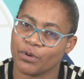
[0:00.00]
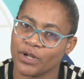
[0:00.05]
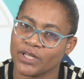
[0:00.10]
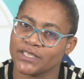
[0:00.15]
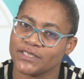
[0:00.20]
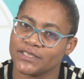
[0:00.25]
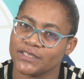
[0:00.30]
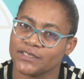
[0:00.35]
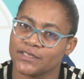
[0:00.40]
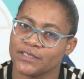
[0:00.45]

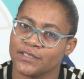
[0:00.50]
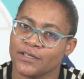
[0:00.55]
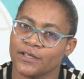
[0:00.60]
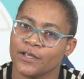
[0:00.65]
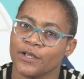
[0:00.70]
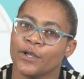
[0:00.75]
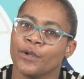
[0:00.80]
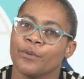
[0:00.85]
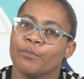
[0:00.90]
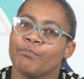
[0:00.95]
policy,
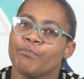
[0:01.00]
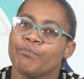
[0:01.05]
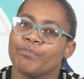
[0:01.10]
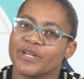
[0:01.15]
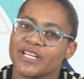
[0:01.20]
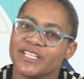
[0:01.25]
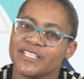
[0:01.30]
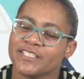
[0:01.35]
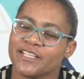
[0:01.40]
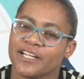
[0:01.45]

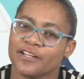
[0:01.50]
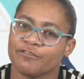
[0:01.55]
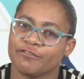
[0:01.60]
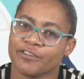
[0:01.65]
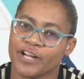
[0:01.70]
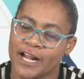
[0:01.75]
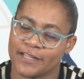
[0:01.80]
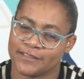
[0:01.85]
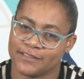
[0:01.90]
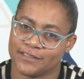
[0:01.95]
Britain and
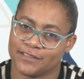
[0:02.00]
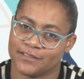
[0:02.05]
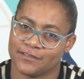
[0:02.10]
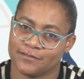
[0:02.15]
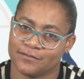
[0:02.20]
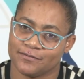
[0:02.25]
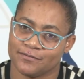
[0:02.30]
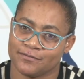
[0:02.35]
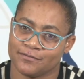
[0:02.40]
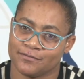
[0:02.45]
France
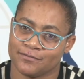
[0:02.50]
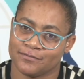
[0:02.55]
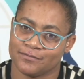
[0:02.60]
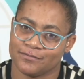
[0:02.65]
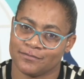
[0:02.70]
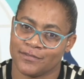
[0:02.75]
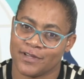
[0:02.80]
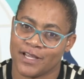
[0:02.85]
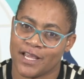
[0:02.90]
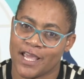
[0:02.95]

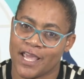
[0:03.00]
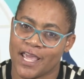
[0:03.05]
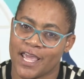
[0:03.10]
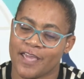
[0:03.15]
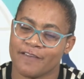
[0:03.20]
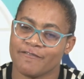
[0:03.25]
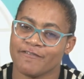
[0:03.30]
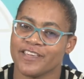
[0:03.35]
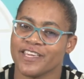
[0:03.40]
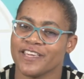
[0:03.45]

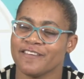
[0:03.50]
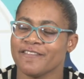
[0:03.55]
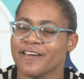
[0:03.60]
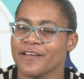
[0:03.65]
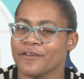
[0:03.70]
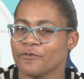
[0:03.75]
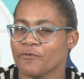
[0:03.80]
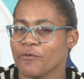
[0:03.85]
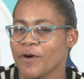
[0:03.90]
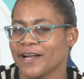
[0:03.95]
have
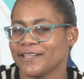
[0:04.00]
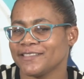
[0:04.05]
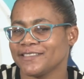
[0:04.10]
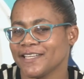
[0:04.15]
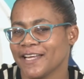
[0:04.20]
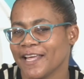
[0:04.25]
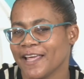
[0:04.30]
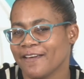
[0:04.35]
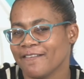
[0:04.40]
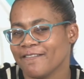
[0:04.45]
given
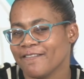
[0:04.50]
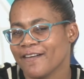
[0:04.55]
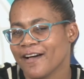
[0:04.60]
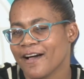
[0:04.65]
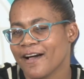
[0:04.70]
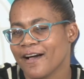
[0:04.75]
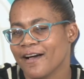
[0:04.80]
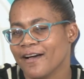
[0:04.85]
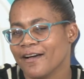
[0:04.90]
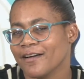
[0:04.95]

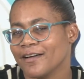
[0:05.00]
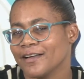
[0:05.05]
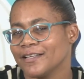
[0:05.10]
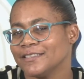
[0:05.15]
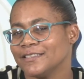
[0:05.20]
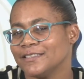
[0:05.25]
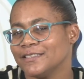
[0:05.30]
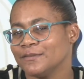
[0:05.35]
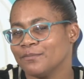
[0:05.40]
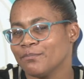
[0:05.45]
whatever
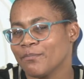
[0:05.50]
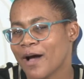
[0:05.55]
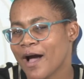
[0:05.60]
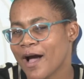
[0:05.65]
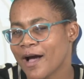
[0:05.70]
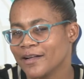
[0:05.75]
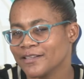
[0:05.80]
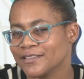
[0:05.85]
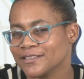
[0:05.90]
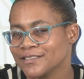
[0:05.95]

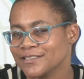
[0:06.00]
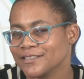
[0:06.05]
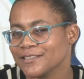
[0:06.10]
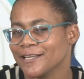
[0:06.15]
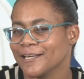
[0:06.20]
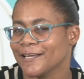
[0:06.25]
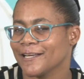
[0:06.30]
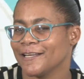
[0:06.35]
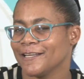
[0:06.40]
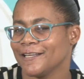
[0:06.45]
demands
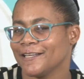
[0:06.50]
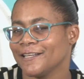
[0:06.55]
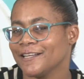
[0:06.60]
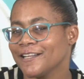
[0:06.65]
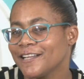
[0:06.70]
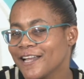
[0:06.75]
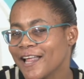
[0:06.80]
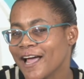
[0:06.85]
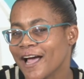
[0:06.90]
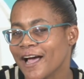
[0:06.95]

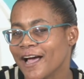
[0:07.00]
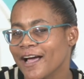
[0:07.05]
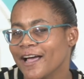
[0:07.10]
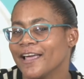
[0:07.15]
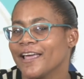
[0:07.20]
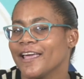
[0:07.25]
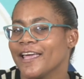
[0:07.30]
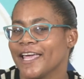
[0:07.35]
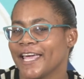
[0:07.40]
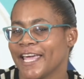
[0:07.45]
Hitler
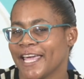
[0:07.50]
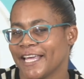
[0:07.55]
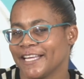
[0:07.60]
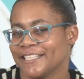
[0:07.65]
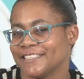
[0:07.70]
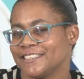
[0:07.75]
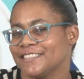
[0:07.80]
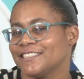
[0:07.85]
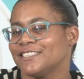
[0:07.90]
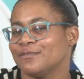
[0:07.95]

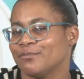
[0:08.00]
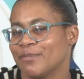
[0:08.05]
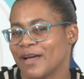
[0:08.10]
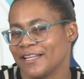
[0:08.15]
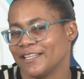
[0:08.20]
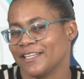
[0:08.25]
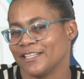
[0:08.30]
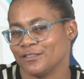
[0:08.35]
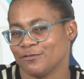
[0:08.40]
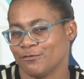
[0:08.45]
has
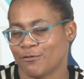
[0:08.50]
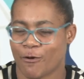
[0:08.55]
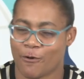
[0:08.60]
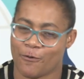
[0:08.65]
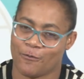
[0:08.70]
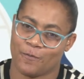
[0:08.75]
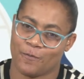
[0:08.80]
demanded for.